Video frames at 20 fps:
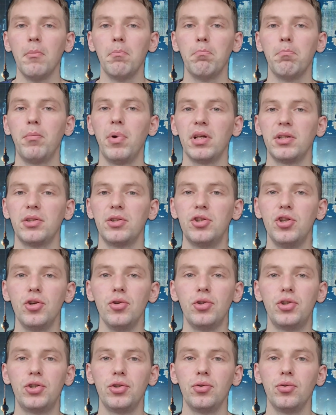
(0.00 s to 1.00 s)
But
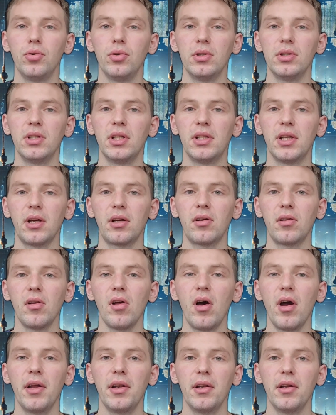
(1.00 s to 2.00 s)
due to the
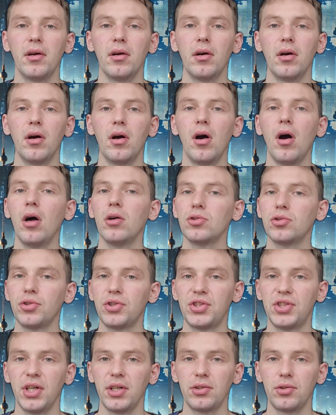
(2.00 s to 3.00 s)
decline, other
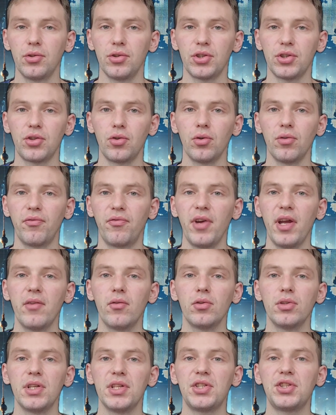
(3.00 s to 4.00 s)
sectors could
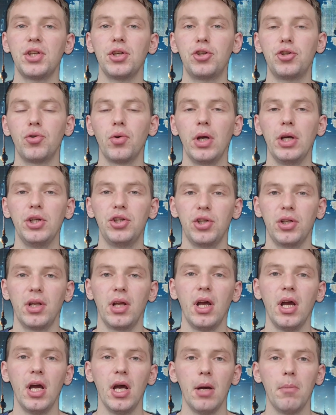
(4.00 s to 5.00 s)
favor this
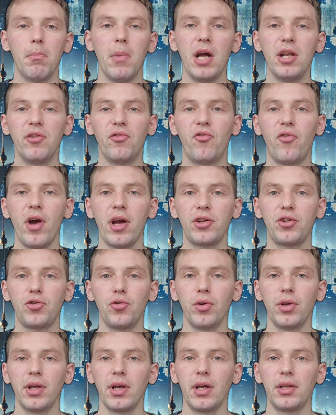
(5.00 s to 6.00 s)
situation.
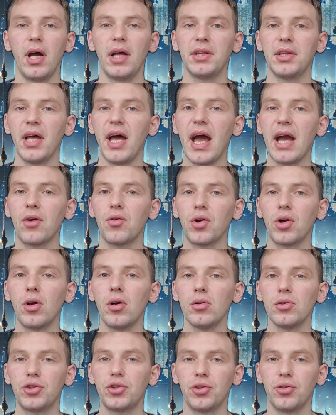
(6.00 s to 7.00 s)
Manufacturing and
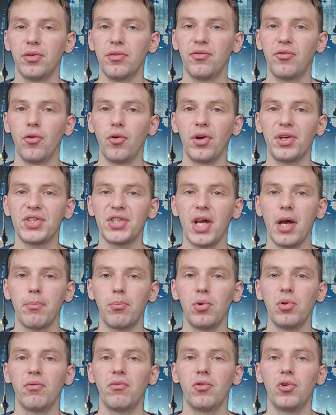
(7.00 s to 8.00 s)
agriculture, for
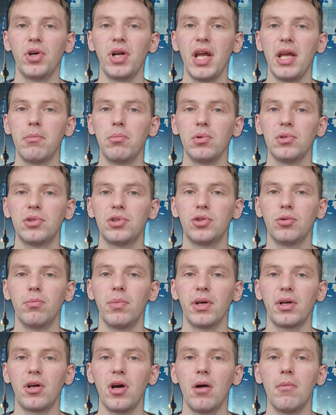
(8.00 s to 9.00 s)
example, were able to
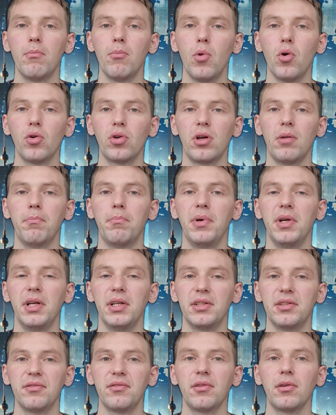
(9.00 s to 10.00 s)
become more
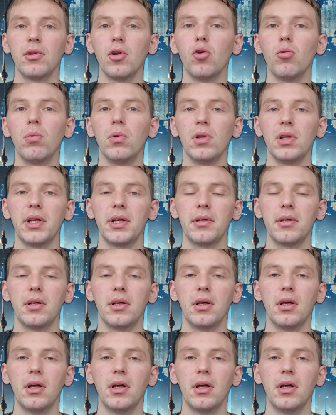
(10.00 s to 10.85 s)
competitive globally.